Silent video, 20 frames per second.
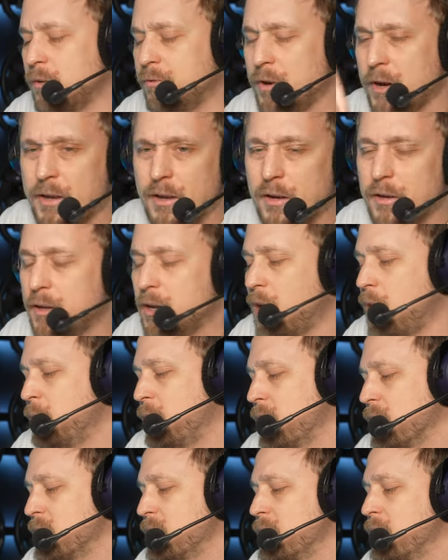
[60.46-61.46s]
regular
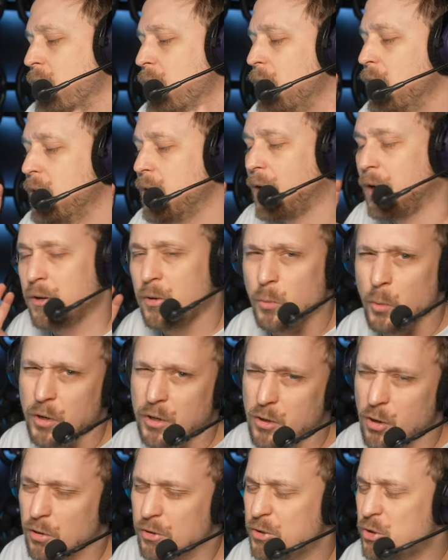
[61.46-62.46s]
cameras. I don't want
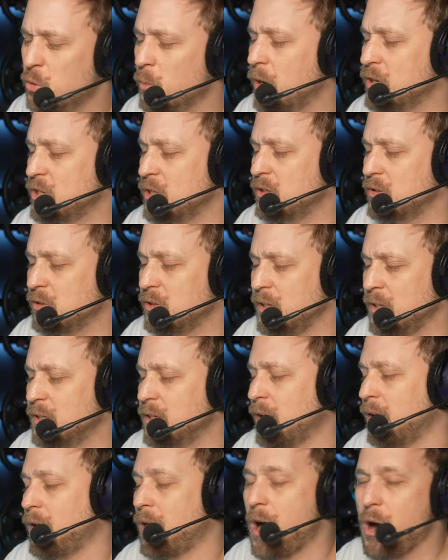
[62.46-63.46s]
to go too much into
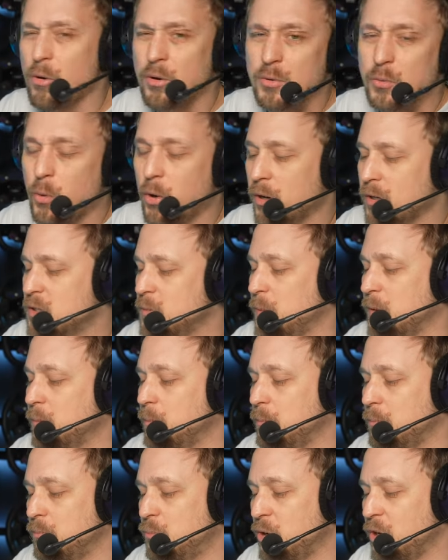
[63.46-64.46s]
detail how it works, but
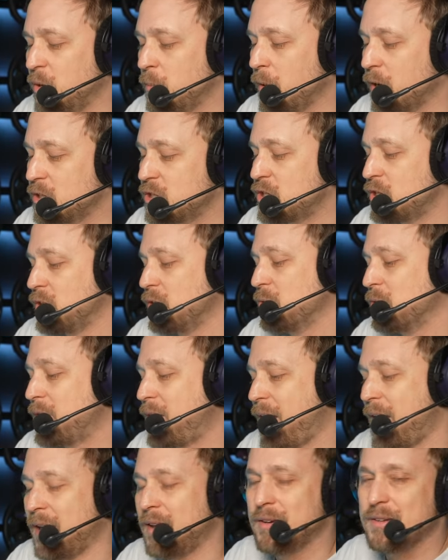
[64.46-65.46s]
pretty much you
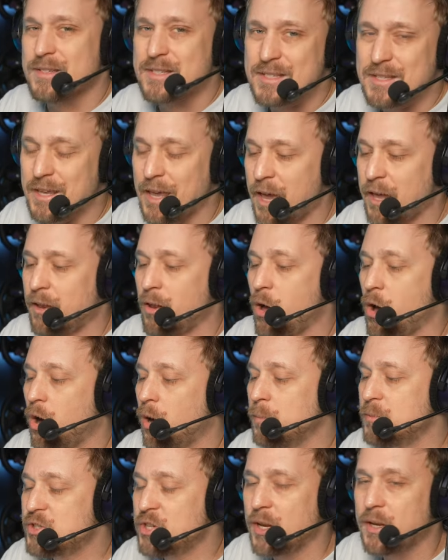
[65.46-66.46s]
can scan
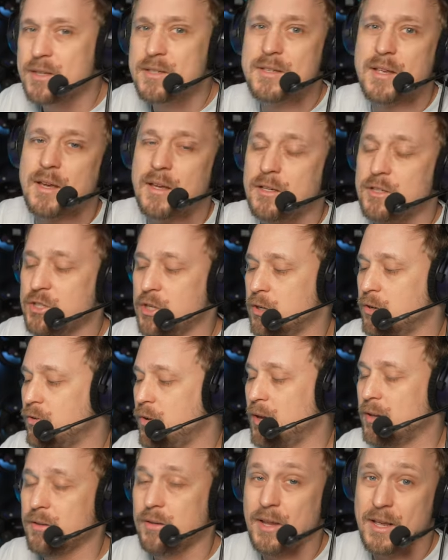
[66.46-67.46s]
objects and
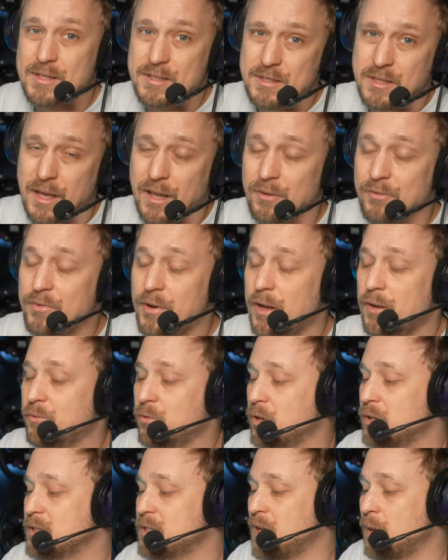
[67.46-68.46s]
generate an STL file,
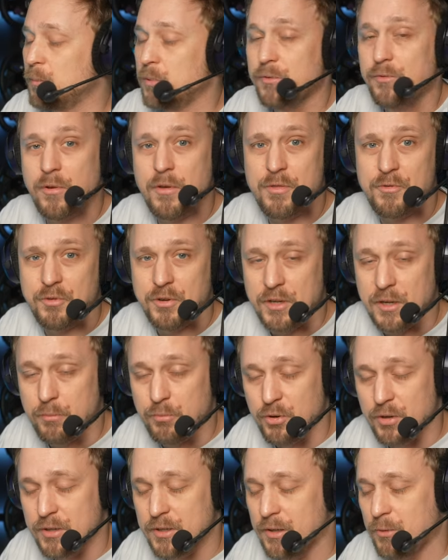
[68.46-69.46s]
for example, for 3D
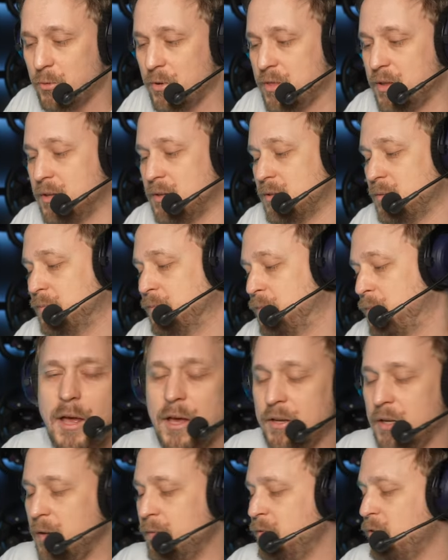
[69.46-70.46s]
printing with it.
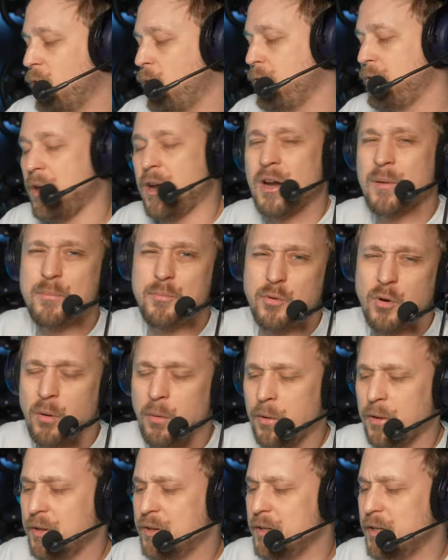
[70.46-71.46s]
And even though there are
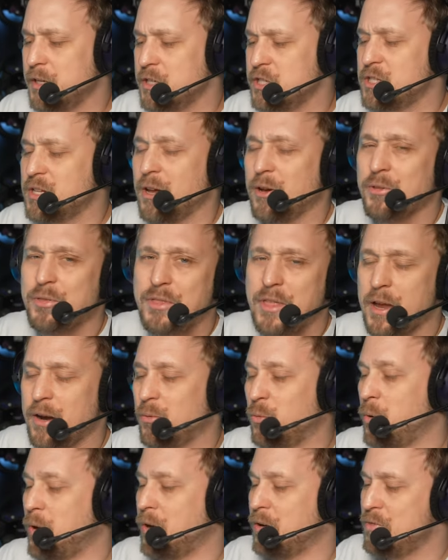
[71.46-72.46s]
probably niches out there
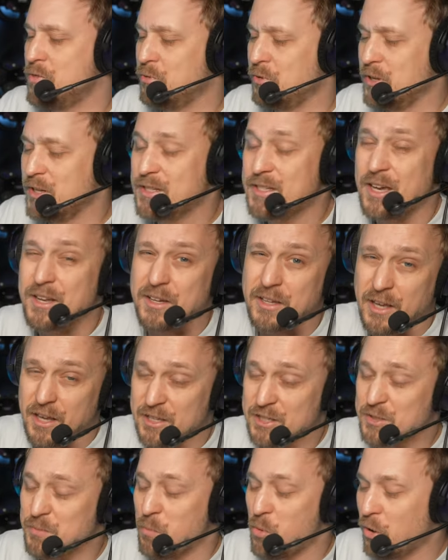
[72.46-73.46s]
where 3D scanning
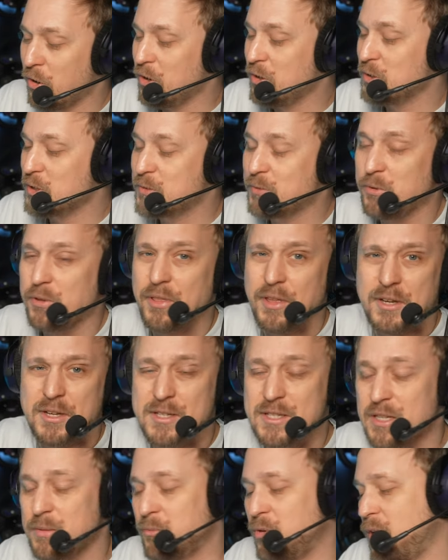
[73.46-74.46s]
is more useful than in
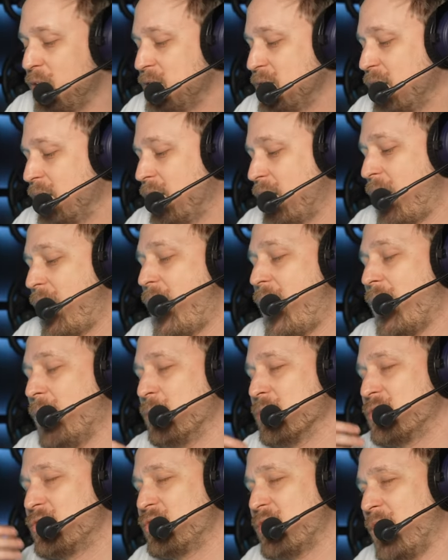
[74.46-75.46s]
sim racing, I
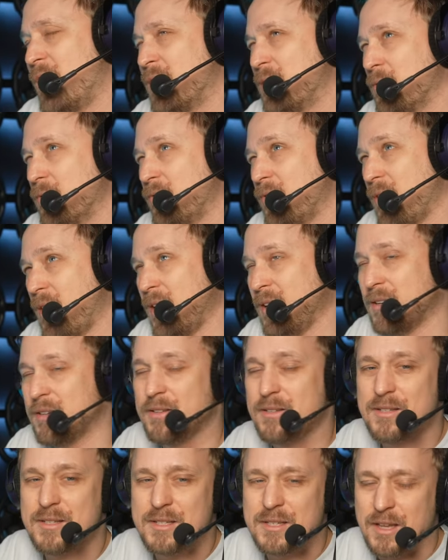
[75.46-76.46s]
was trying to find
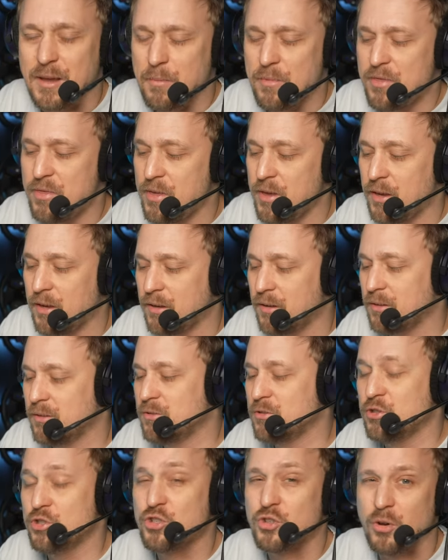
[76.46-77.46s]
something
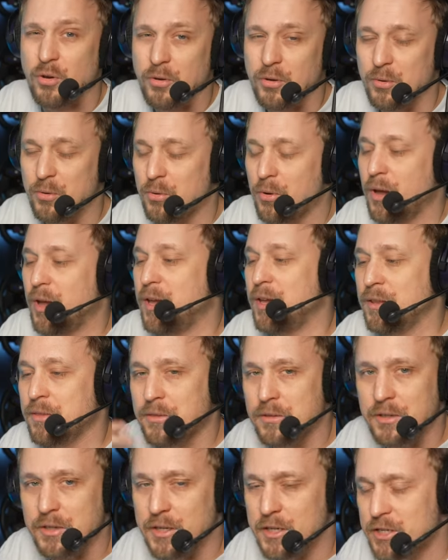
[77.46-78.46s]
to show you in
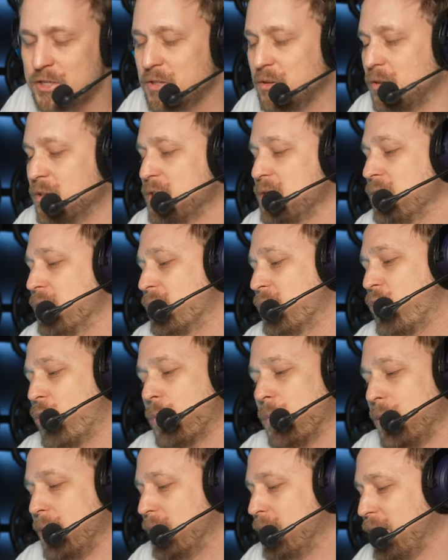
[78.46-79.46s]
the niche so it's not a
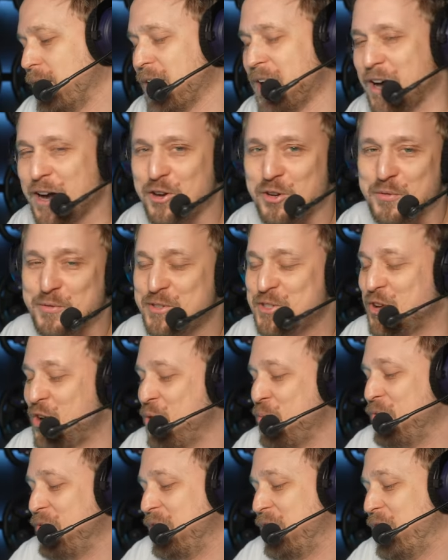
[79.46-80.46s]
completely out of
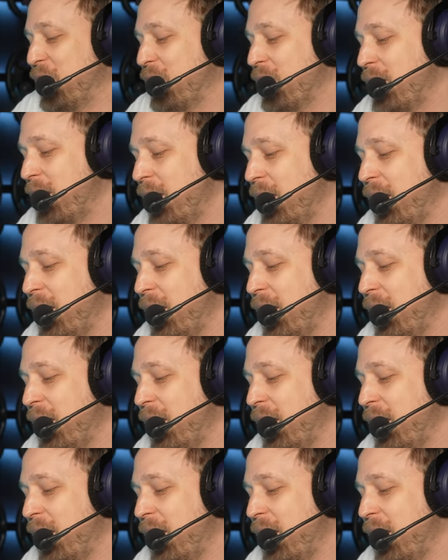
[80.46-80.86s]
scope video.